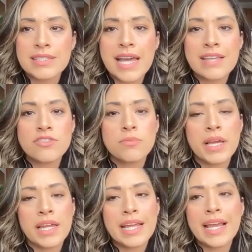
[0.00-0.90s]

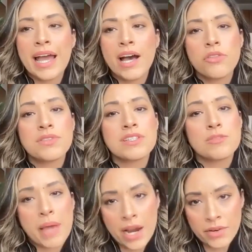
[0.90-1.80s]
exacerbating health
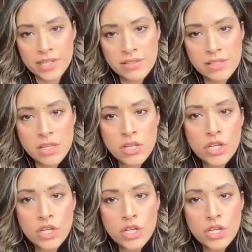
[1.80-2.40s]
disparities,